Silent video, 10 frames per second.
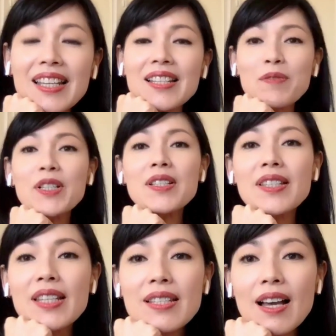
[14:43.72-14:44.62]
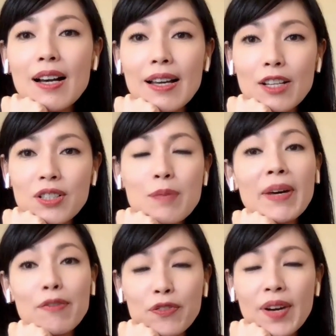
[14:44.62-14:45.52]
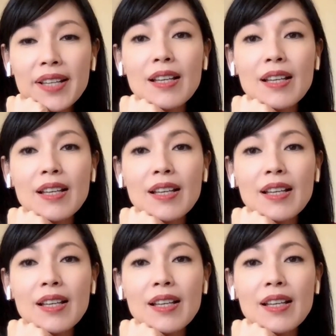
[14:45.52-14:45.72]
Yes, because these are actually my friends.